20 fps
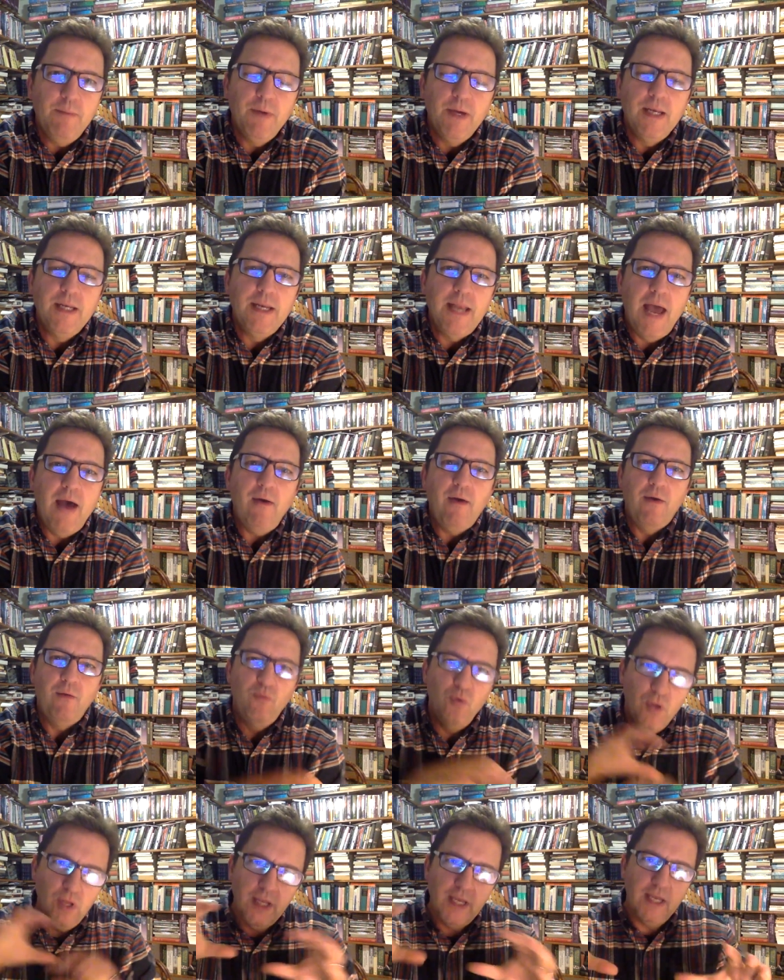but now I
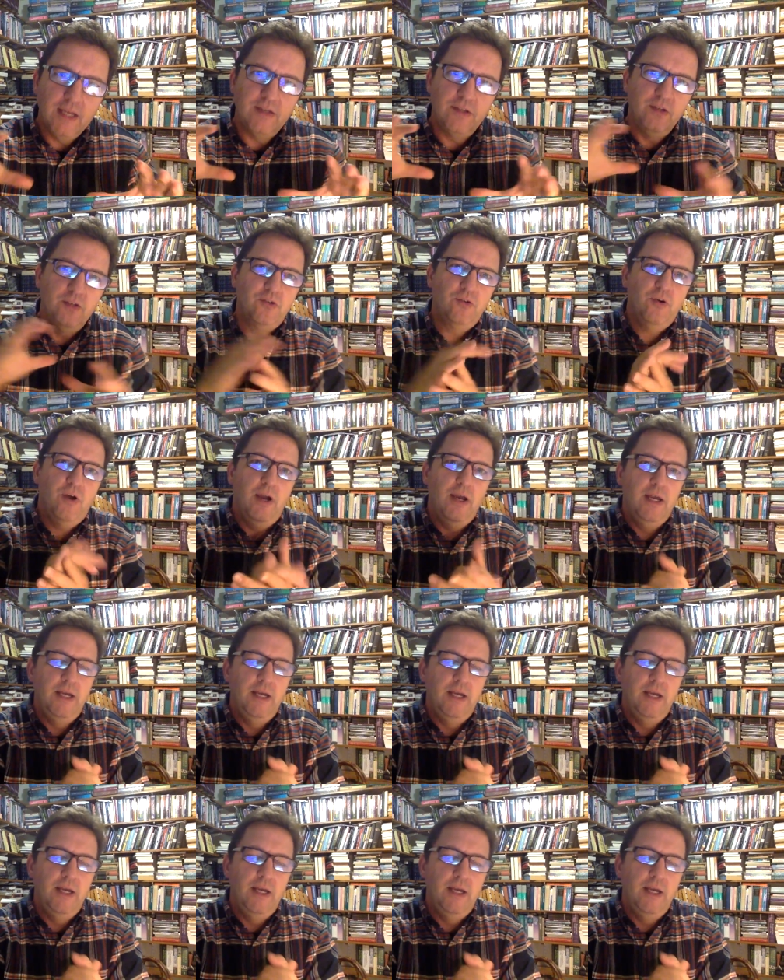really get to try